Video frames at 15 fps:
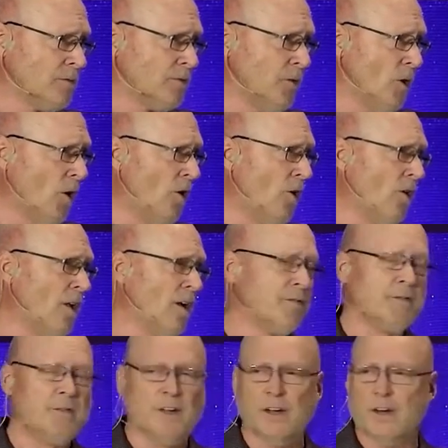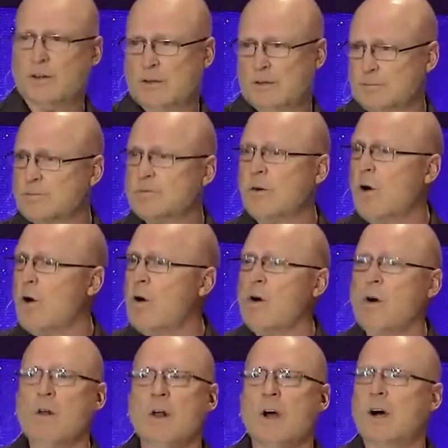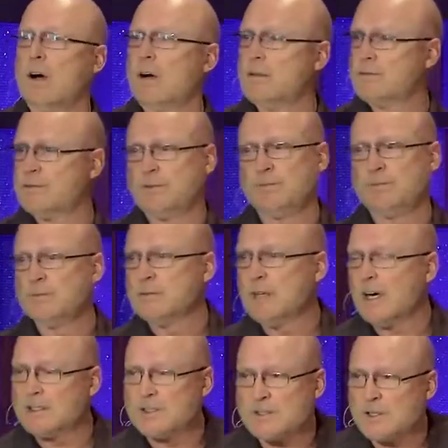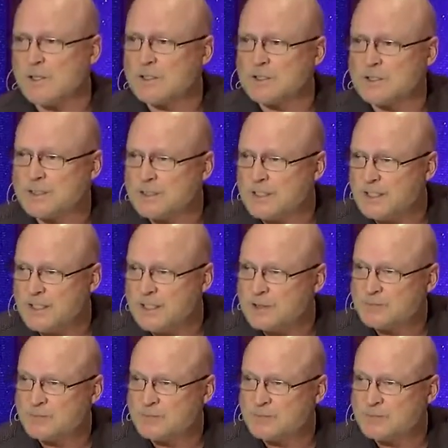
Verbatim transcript: full of fear, full of uncertainty,